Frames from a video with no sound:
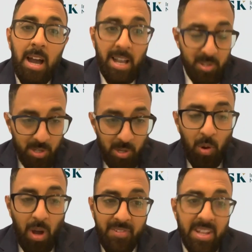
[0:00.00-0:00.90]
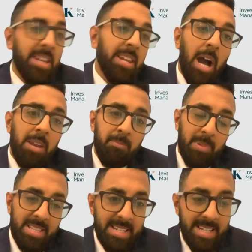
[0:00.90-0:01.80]
As you know, after an
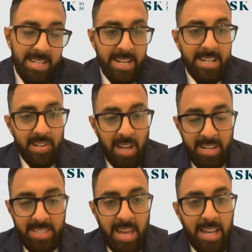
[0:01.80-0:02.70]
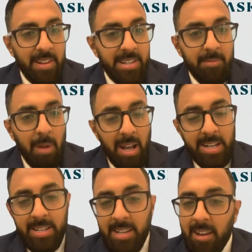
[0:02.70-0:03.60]
unprecedented run in the equity
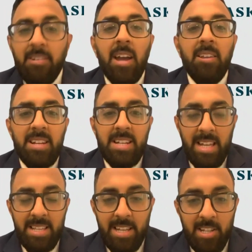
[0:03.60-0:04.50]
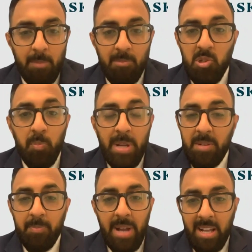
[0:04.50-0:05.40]
market, we are witnessing some
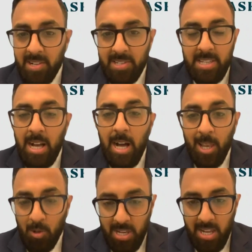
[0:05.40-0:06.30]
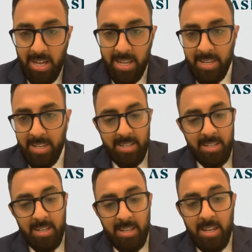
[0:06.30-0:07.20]
speed breakers along the line.
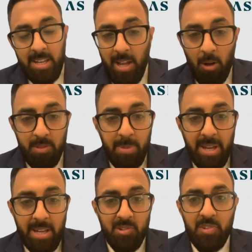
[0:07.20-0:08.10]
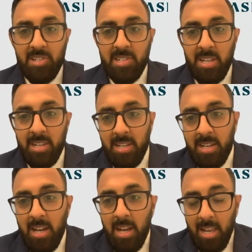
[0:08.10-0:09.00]
Now, the biggest
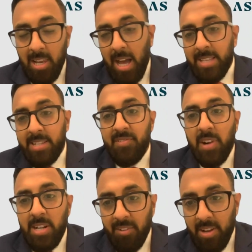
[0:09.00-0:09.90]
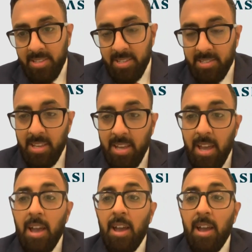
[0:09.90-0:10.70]
question lies in front of us is